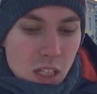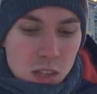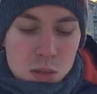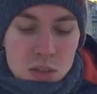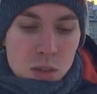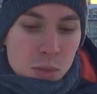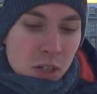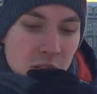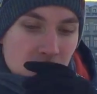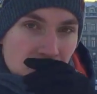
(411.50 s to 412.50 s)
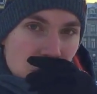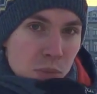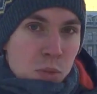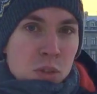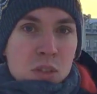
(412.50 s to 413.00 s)
to summarize, the first
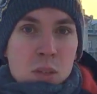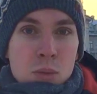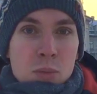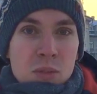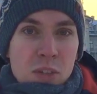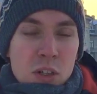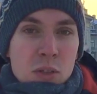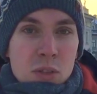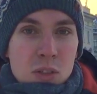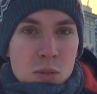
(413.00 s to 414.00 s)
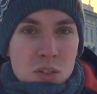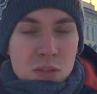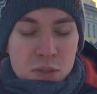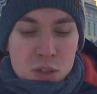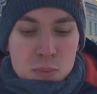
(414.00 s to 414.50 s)
prototype will be very reduced, the
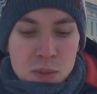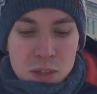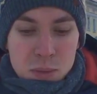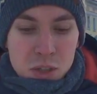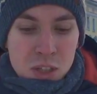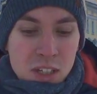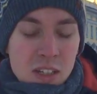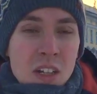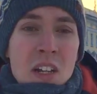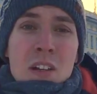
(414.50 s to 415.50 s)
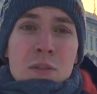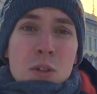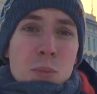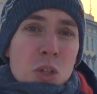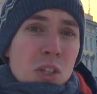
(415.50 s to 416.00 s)
first playable thing. For
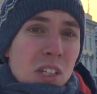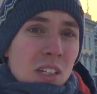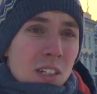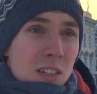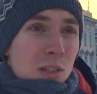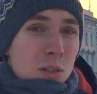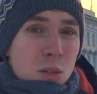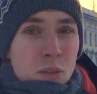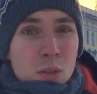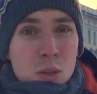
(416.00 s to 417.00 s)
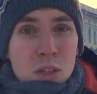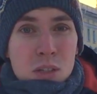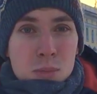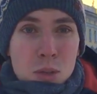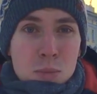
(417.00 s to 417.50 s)
more details, also have a look at
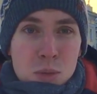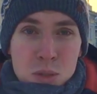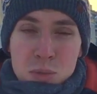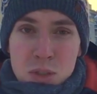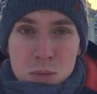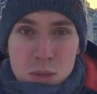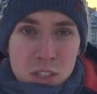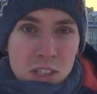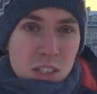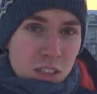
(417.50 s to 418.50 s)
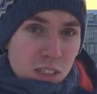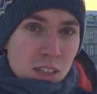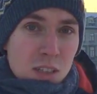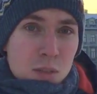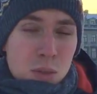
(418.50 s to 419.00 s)
the blog post, which I will link in the
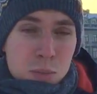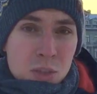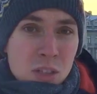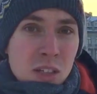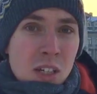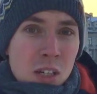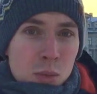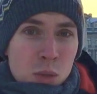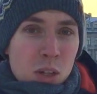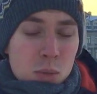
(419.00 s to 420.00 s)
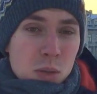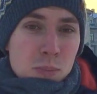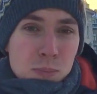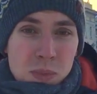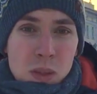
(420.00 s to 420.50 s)
description, where I will
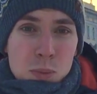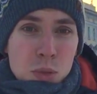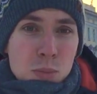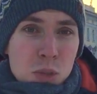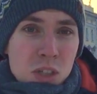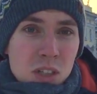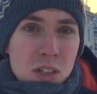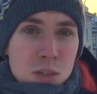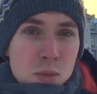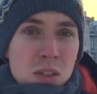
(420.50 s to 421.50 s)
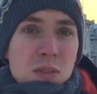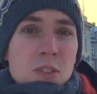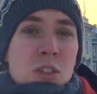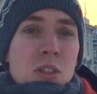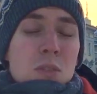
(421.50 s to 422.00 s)
put more details what the
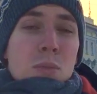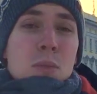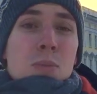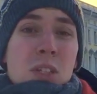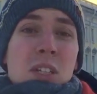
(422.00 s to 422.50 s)
features will be.